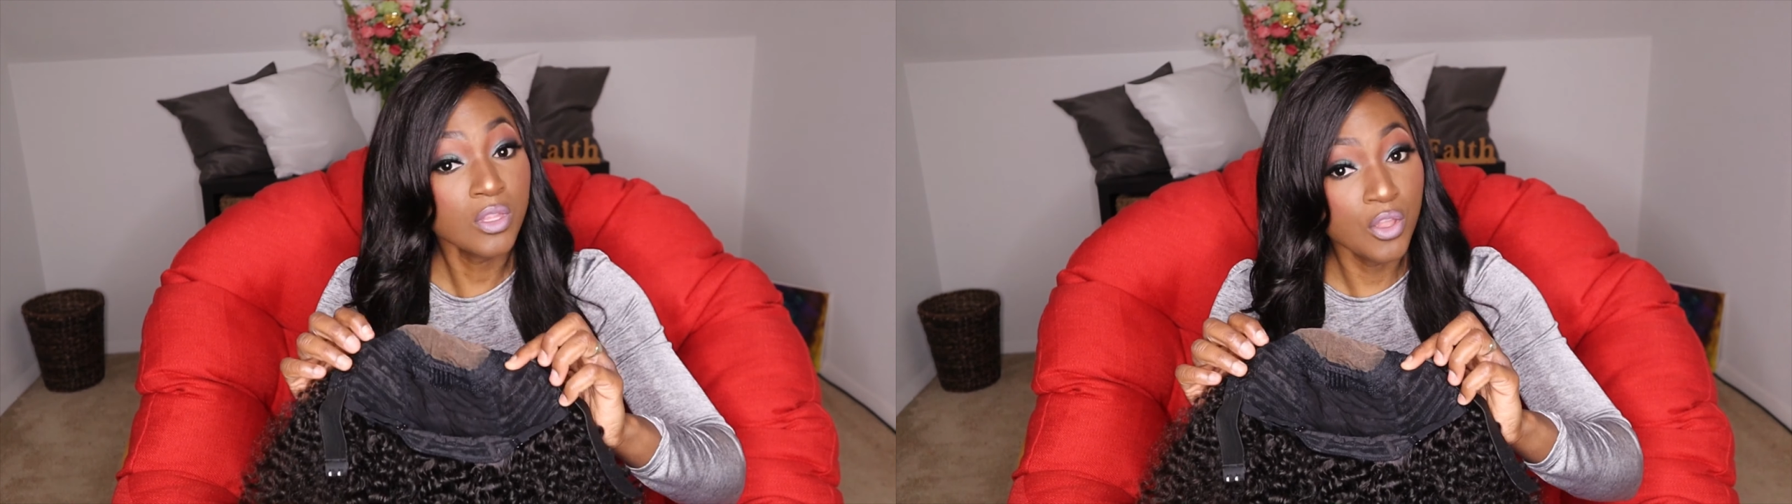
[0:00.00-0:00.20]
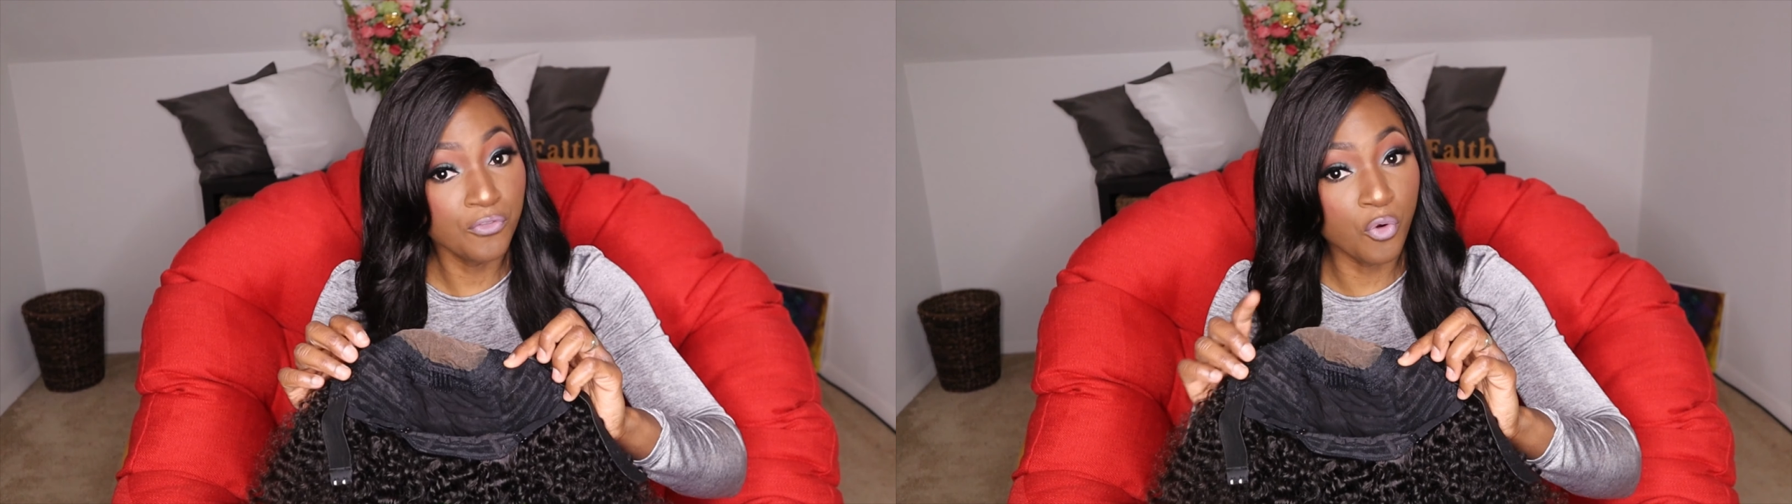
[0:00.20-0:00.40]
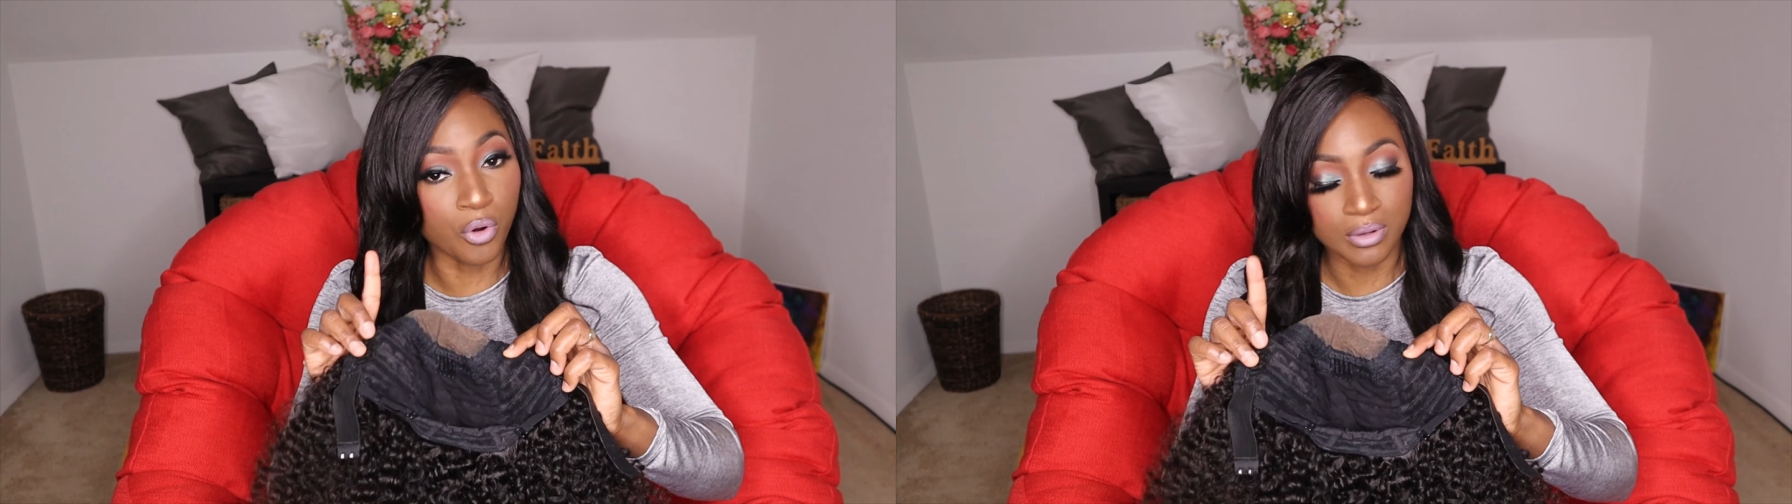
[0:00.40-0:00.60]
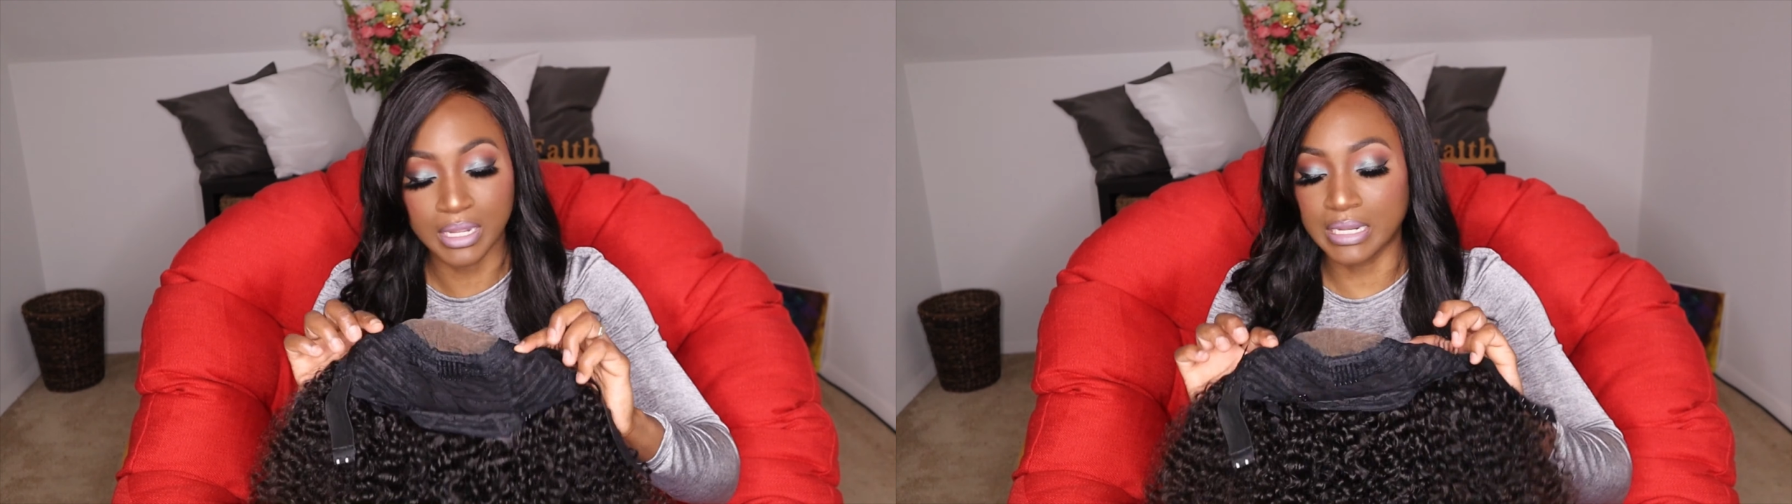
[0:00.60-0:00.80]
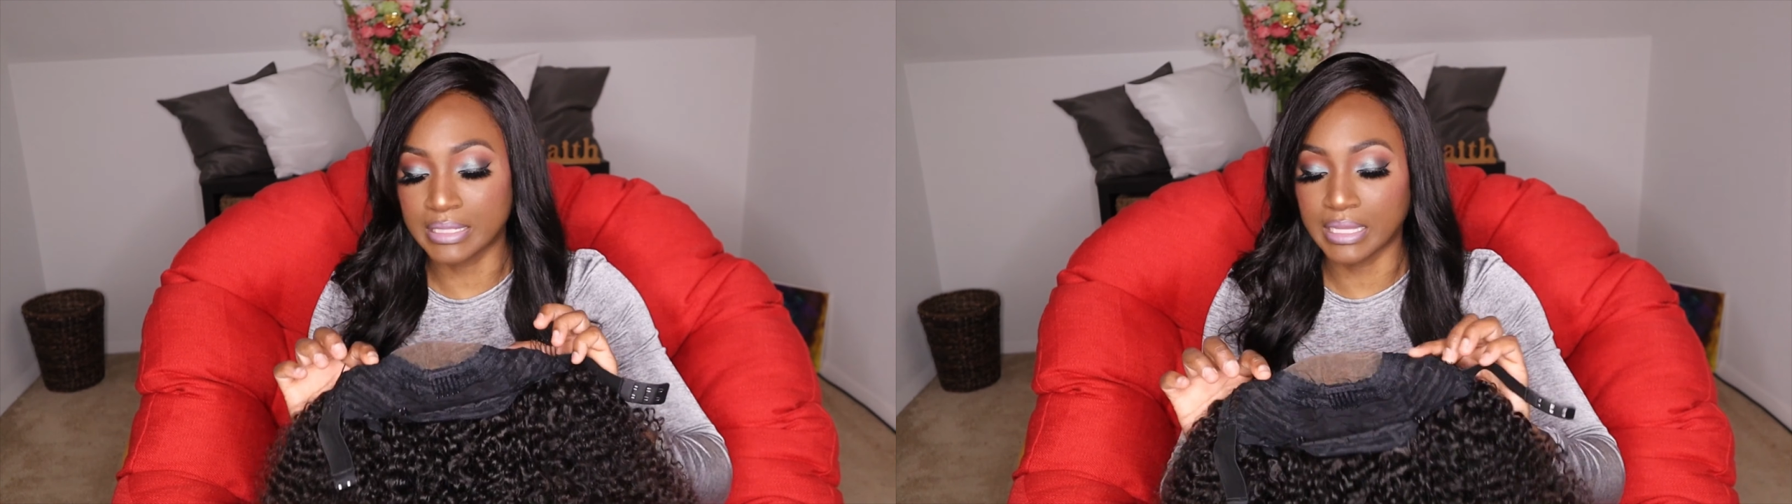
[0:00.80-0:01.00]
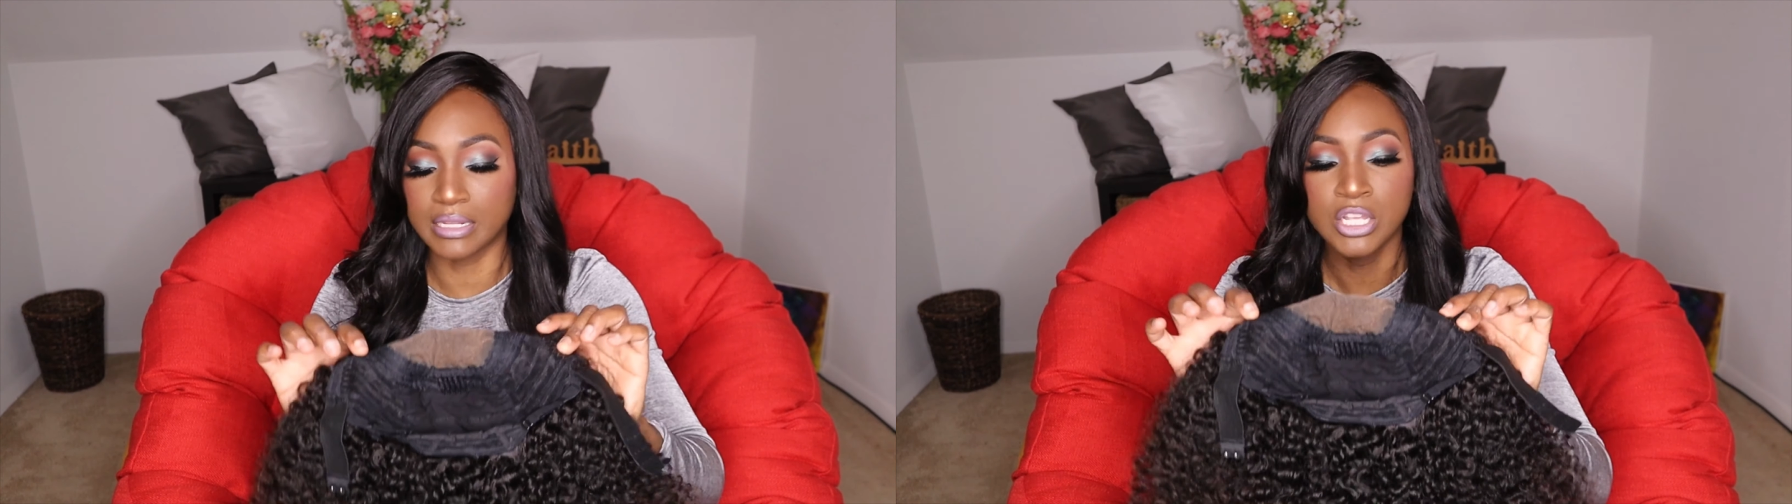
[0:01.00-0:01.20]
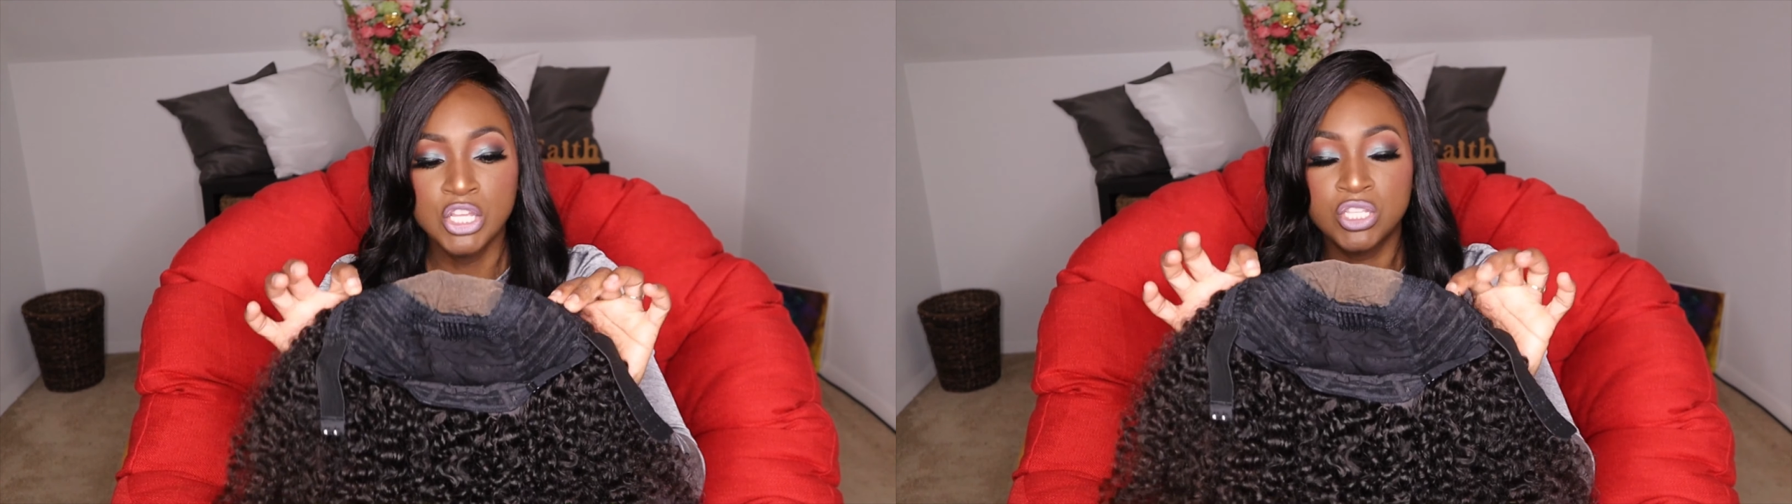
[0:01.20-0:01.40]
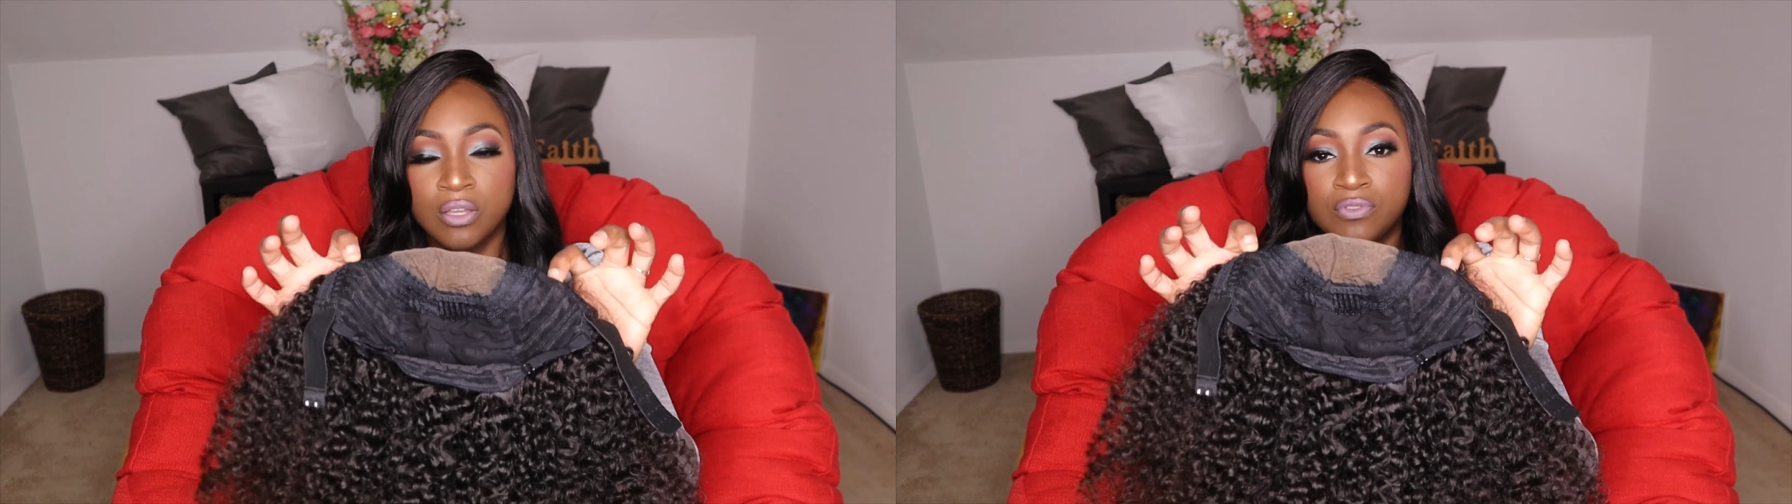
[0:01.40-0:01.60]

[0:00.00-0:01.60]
4. I like that. So